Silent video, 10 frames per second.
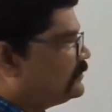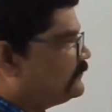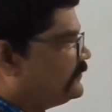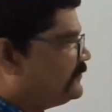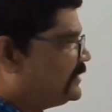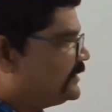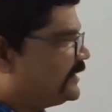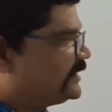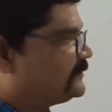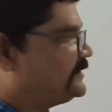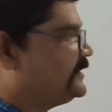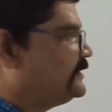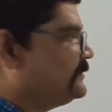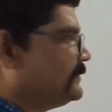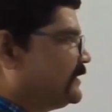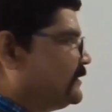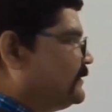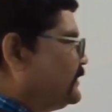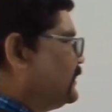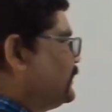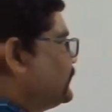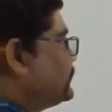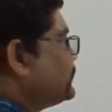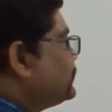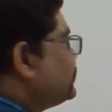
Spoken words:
we will express it mathematically.